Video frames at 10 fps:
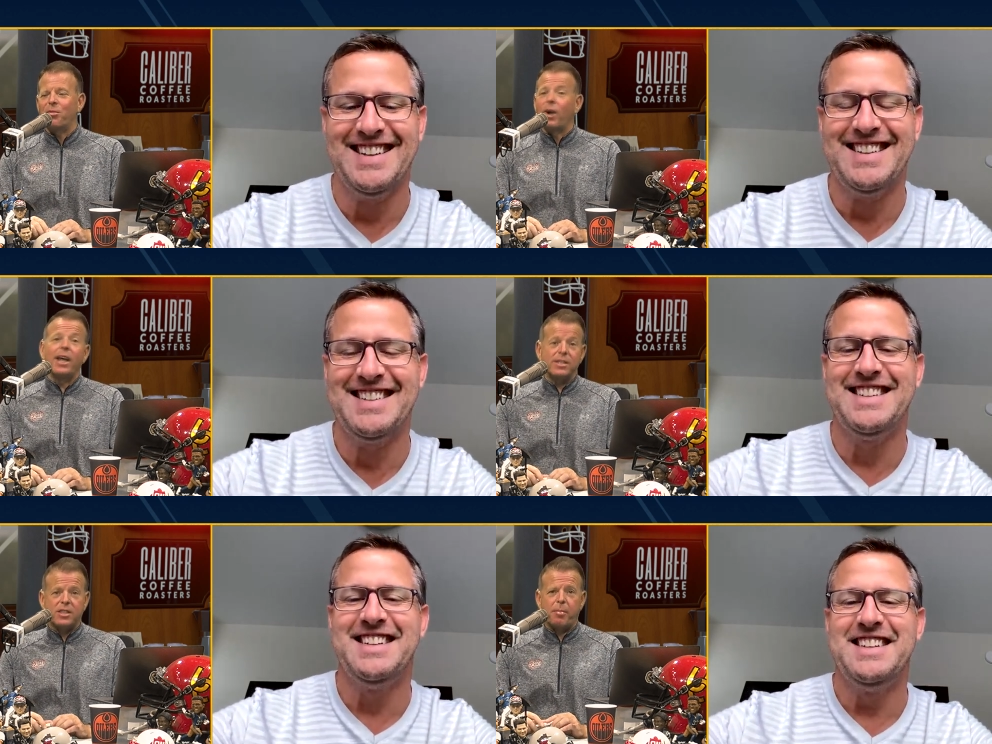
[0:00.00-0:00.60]

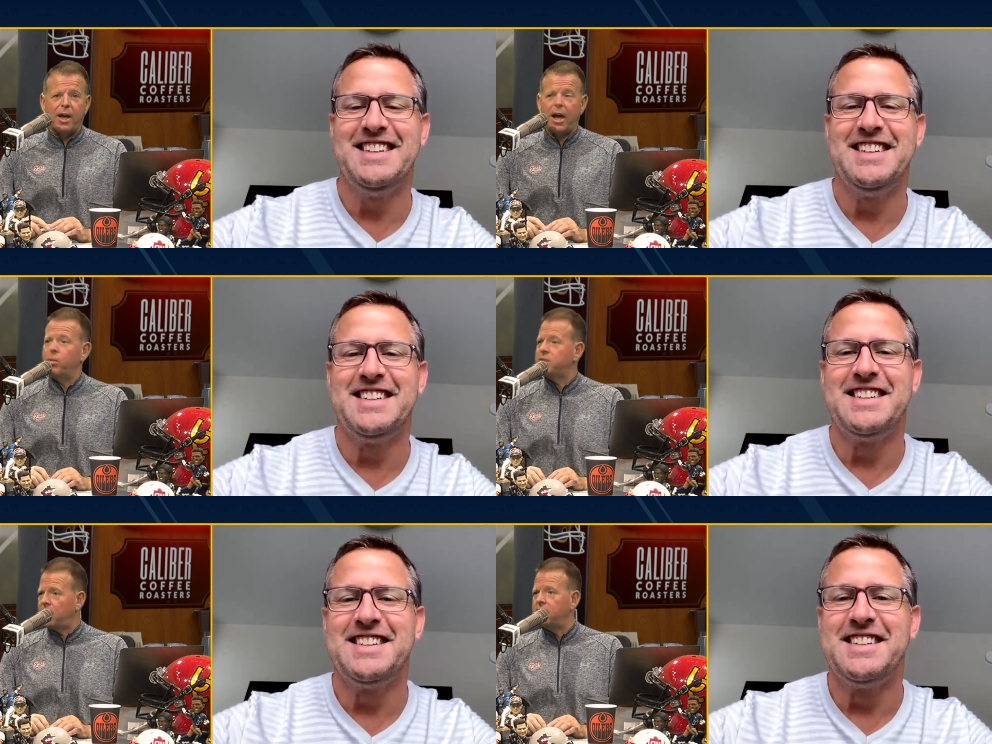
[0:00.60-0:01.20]
Speaker 1: Right? He's the best.
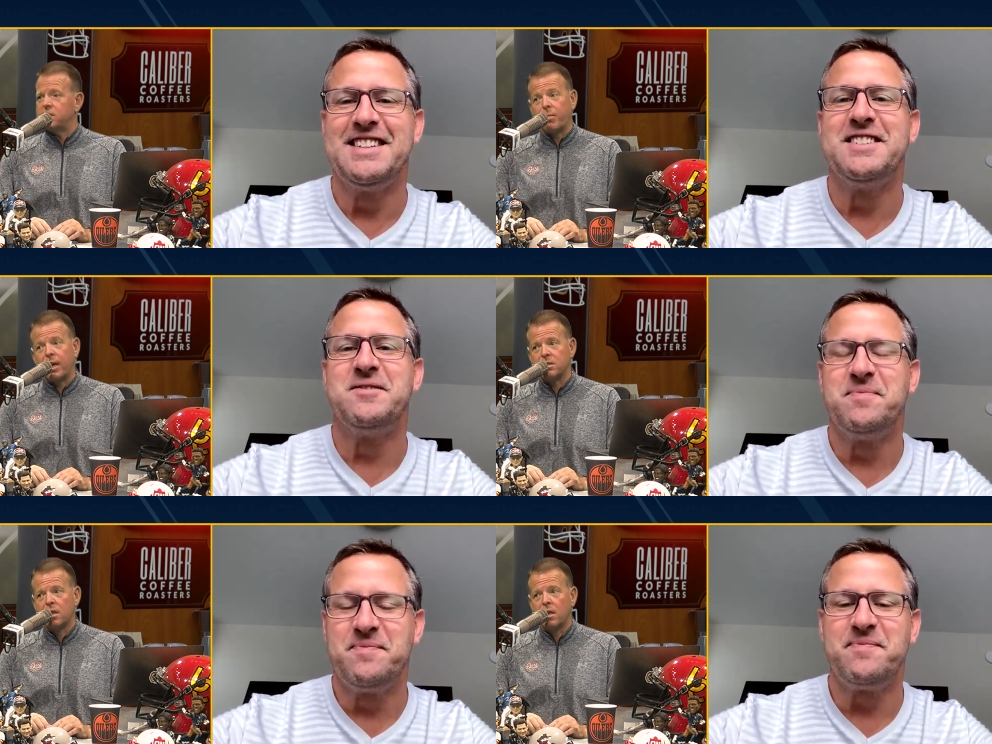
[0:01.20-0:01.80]
I would say he's the
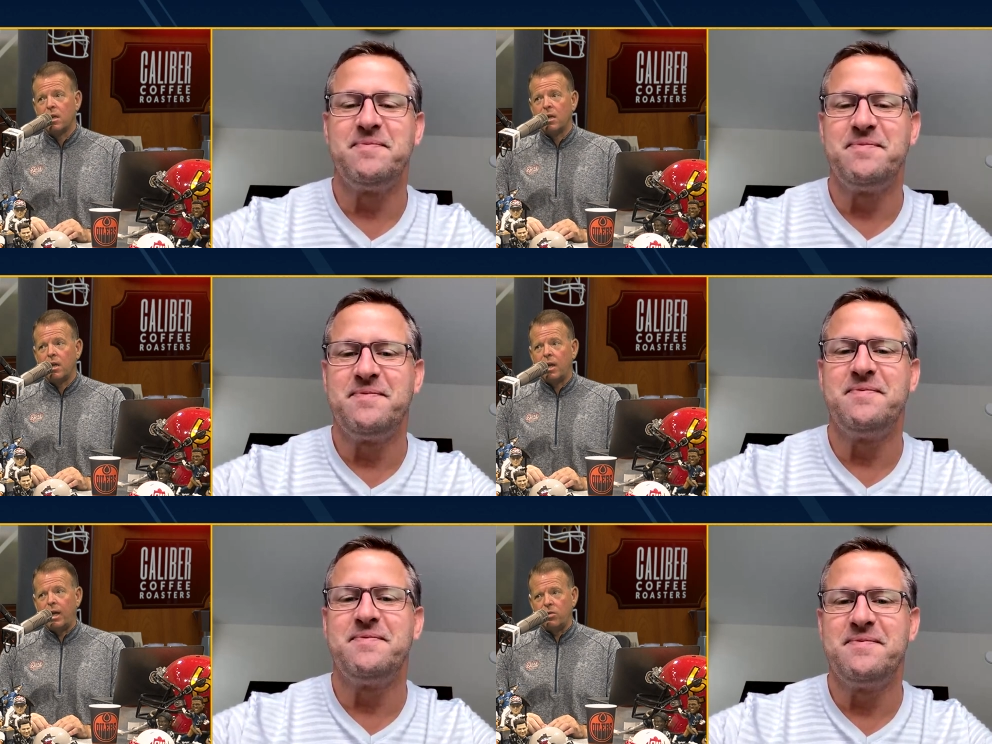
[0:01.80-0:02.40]
best
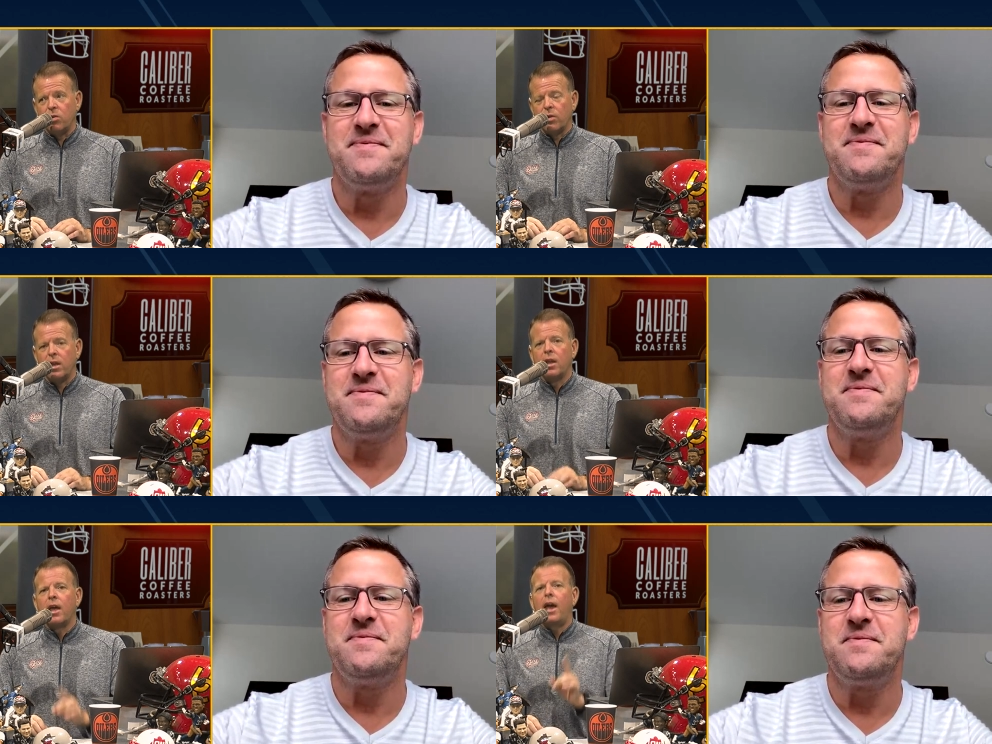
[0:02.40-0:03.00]
yeah. at doing
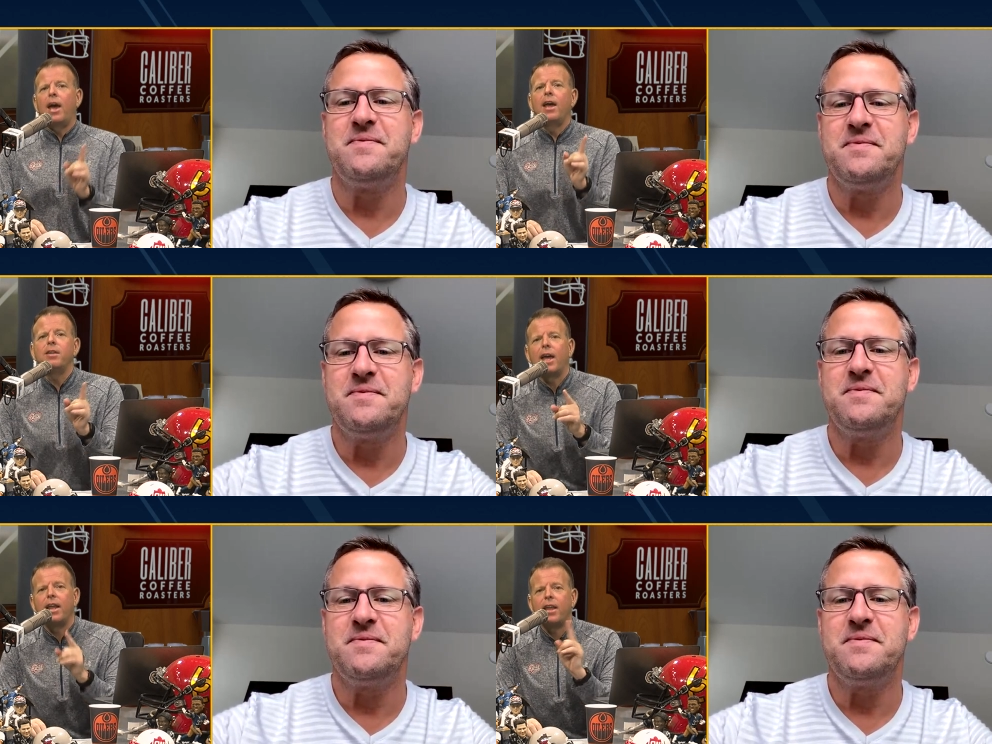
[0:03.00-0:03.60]
it. Yeah.
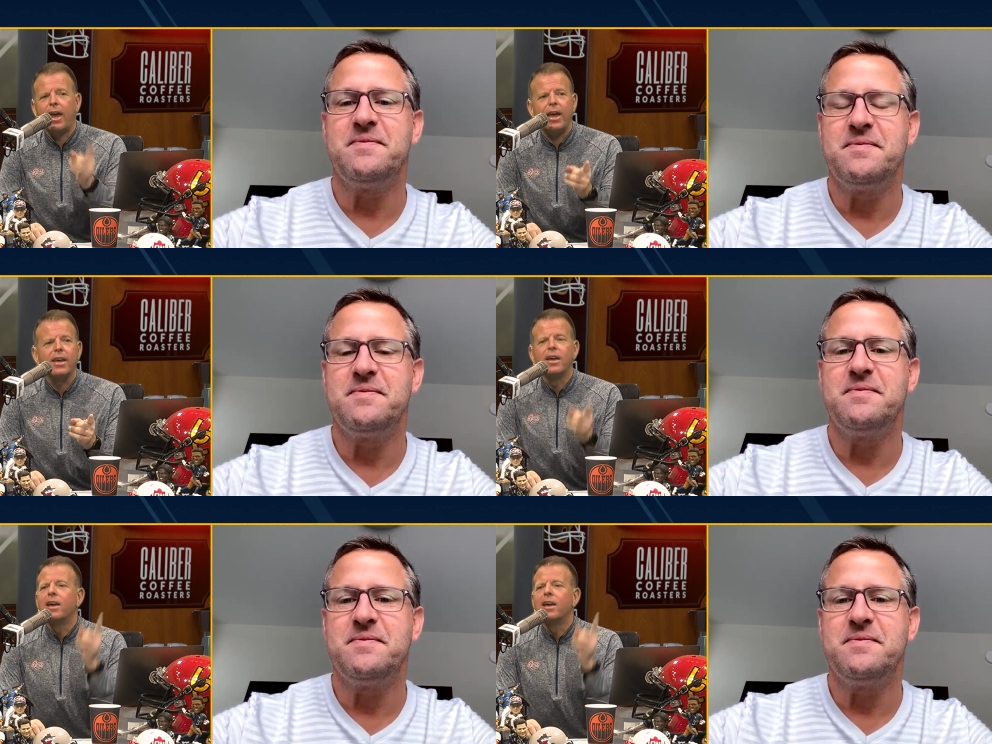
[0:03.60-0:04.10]
And, and, hey,